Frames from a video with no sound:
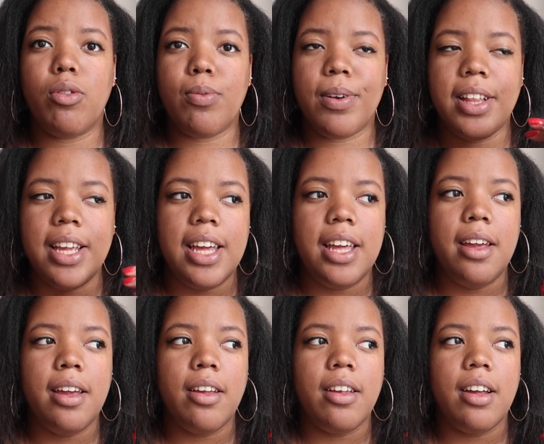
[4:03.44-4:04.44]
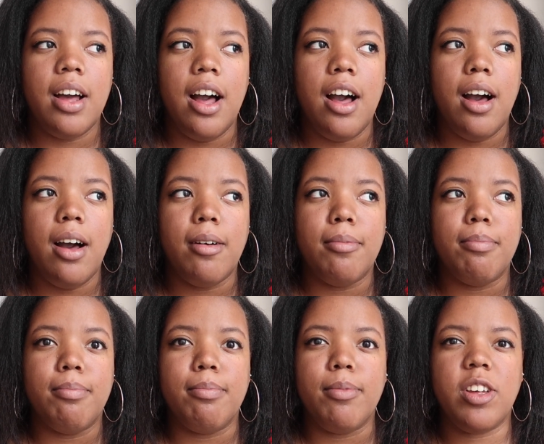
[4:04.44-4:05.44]
a really
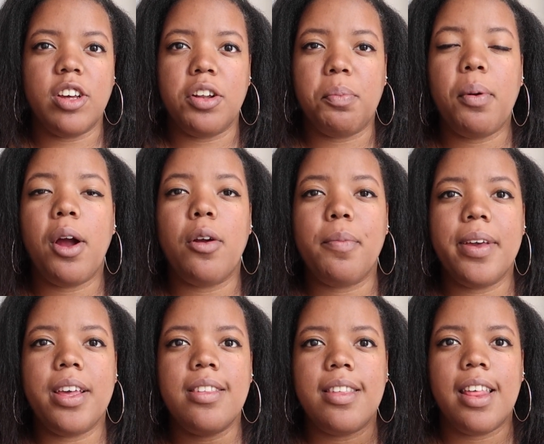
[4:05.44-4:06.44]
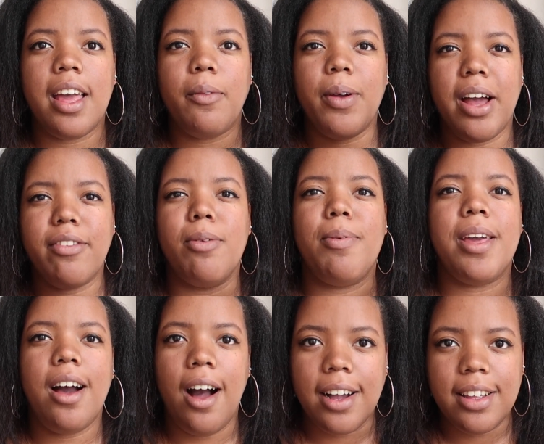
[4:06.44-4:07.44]
good purpose, like we have to be
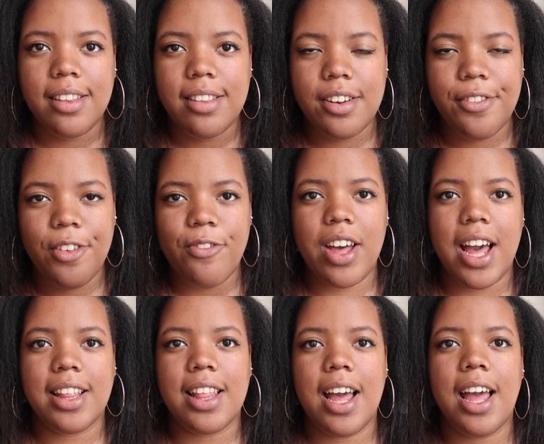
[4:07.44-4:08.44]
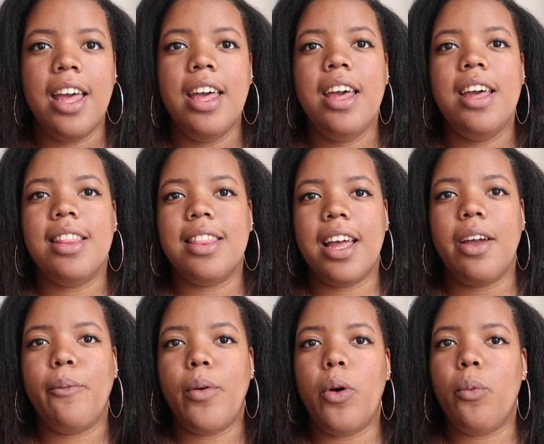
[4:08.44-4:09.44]
cognizant of the fact that they
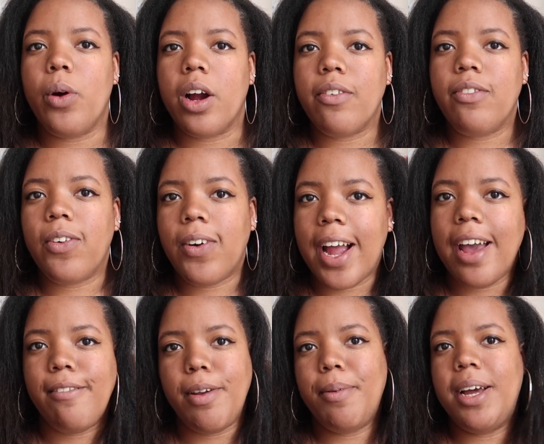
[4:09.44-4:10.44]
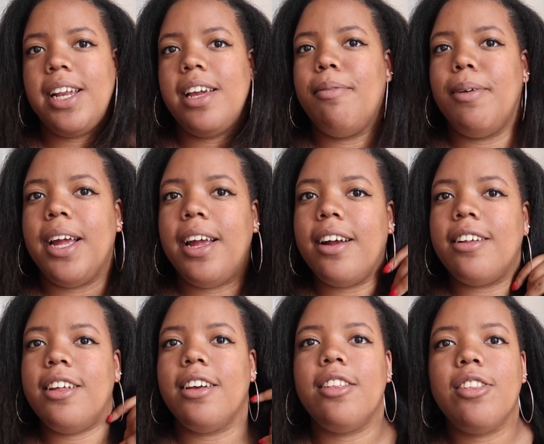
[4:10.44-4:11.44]
won't work for everybody. My hair
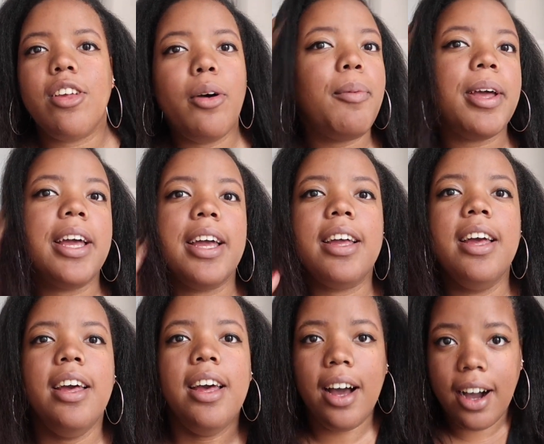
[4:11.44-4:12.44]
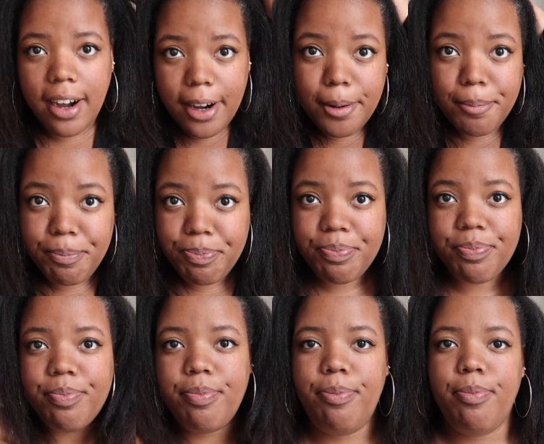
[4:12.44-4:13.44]
looks so big.
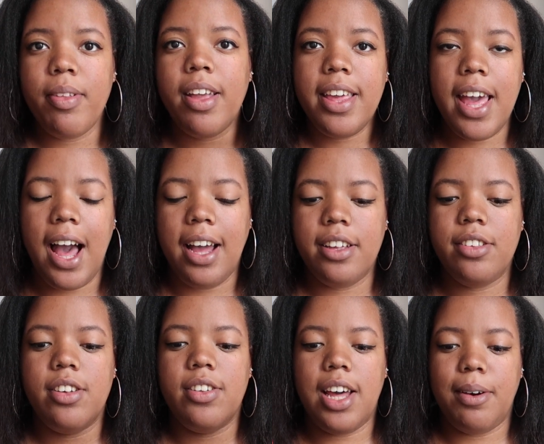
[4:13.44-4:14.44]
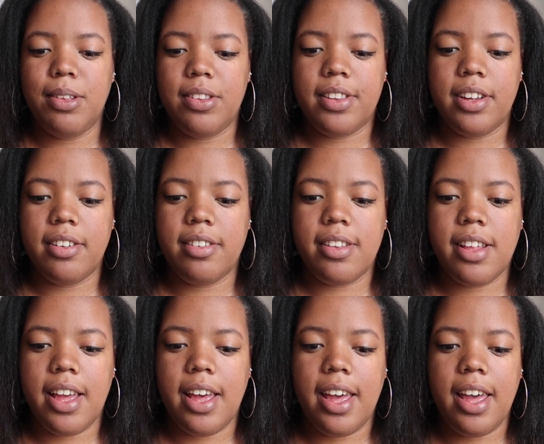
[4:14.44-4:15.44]
Yeah, and so that was
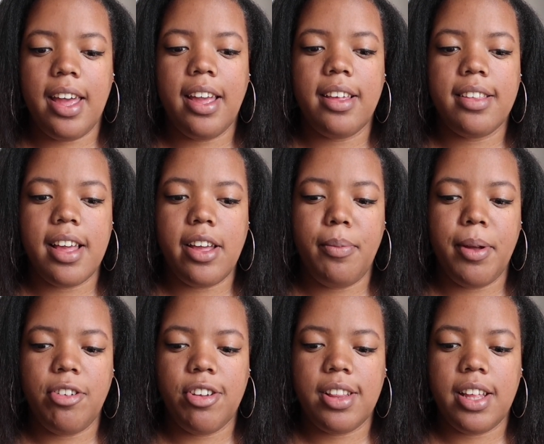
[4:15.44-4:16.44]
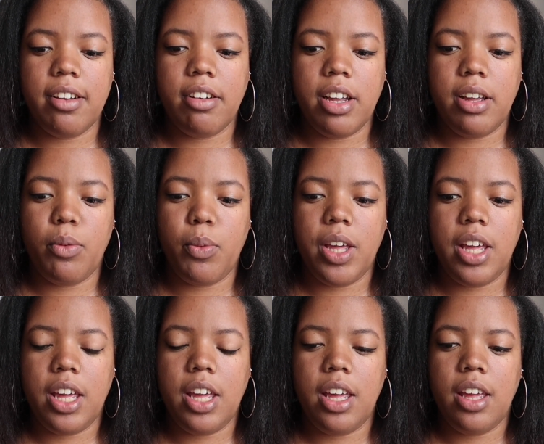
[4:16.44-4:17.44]
Thursday. Psychometric theory,
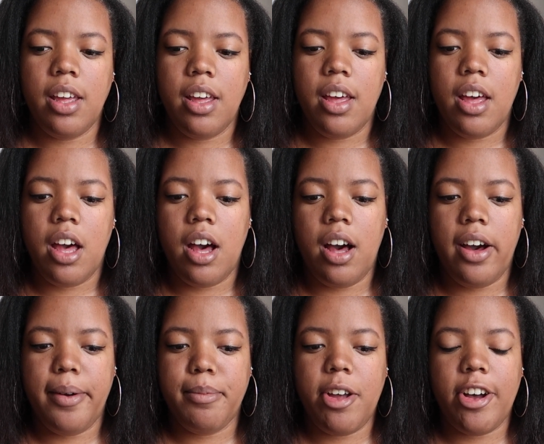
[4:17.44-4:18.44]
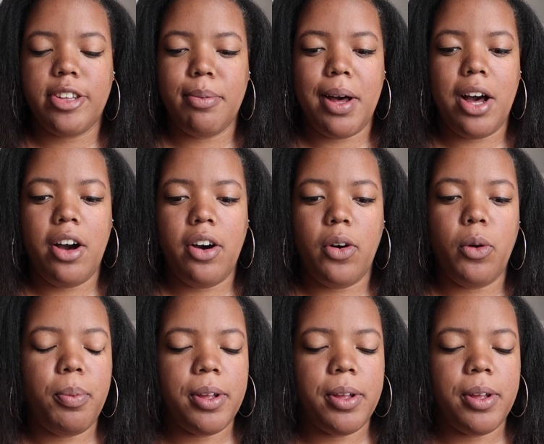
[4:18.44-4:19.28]
we talked about